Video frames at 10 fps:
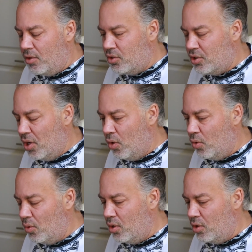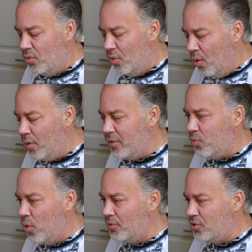So you
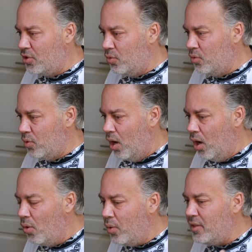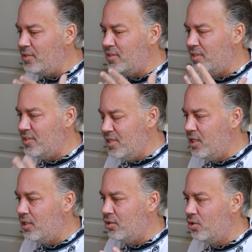always want to always
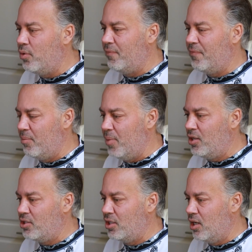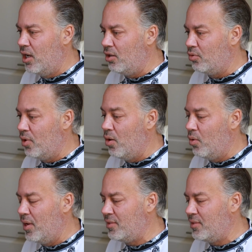seek new information and grow.